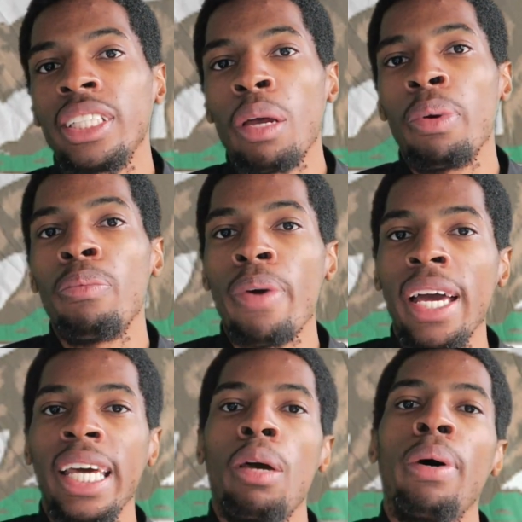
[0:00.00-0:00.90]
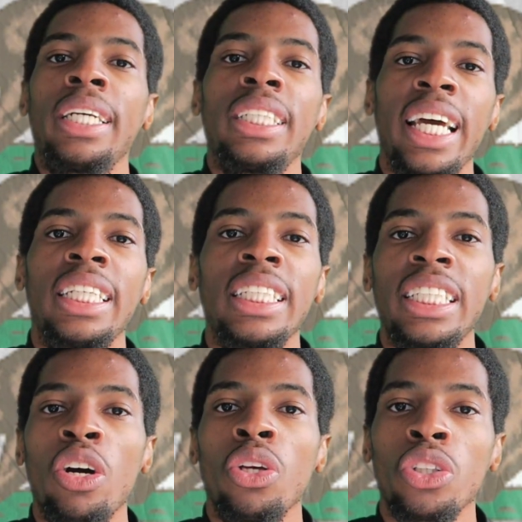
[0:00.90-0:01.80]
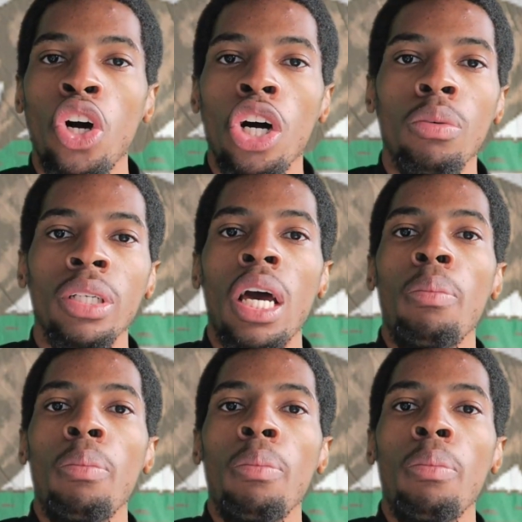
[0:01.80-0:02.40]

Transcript: They've been mandated by the state to sell those homes